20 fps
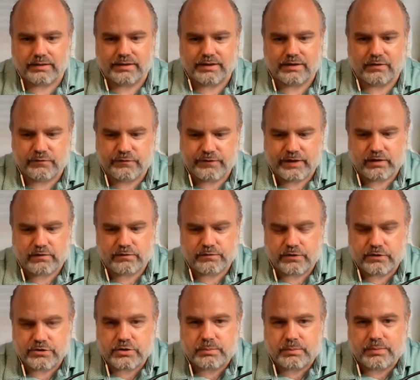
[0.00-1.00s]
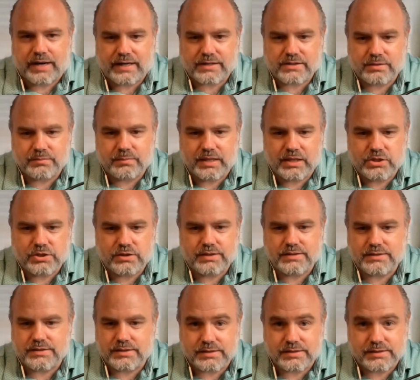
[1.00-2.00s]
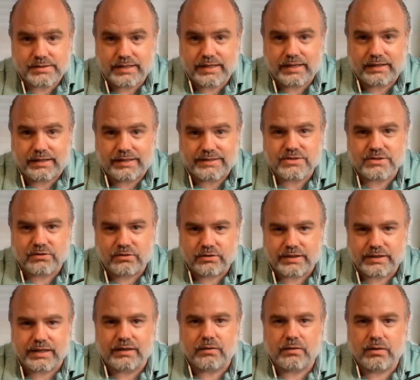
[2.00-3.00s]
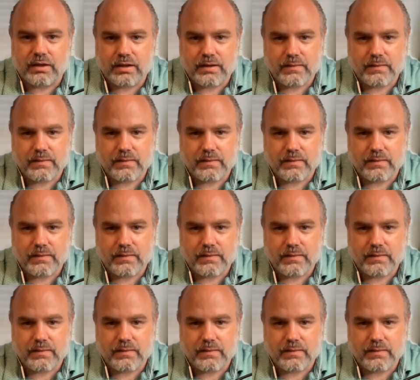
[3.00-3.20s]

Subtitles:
think a fair first approximation is to say, let's look at